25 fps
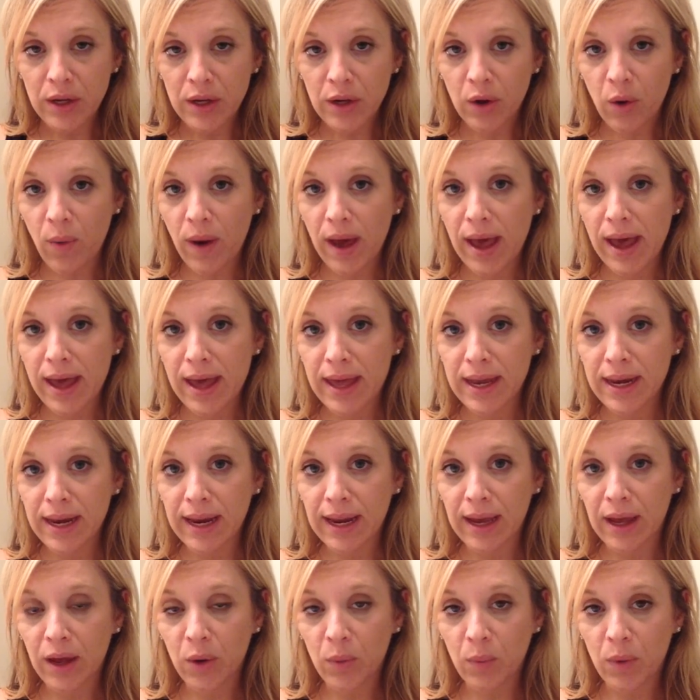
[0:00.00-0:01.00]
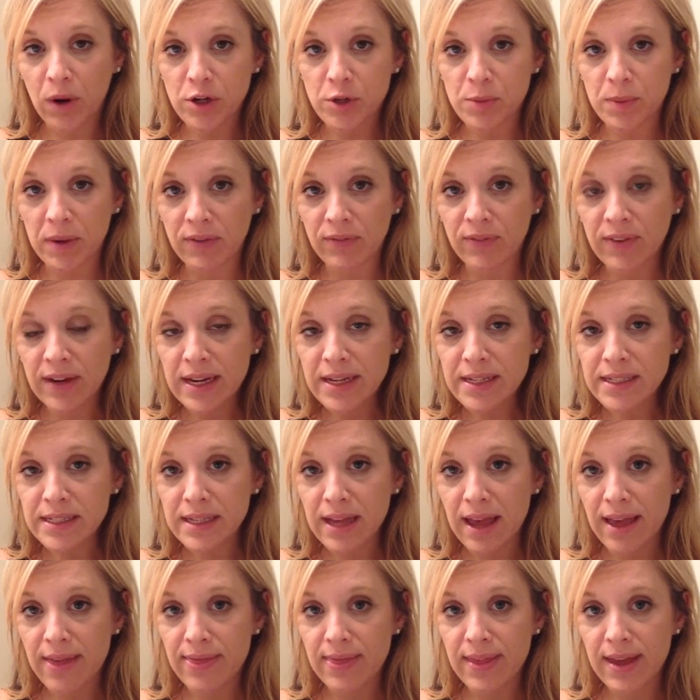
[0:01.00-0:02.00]
go ahead and wash my face,
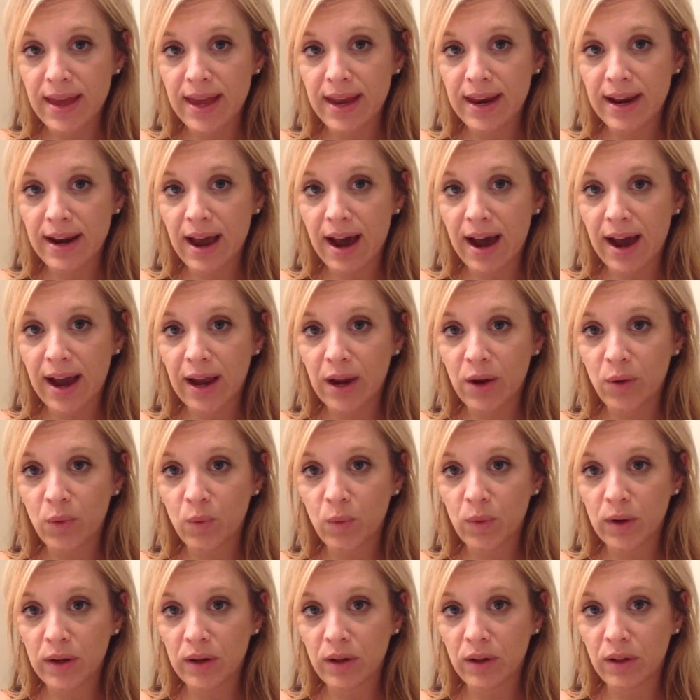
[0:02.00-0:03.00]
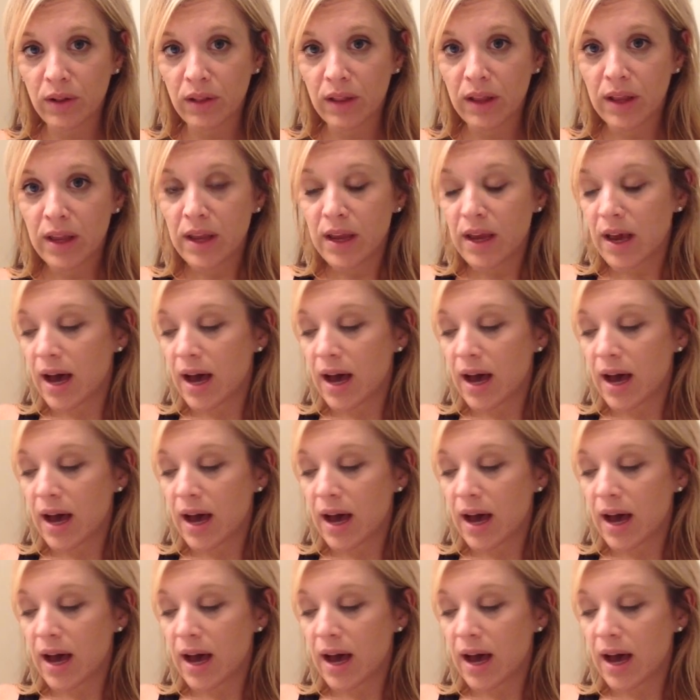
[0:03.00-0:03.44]
and then I will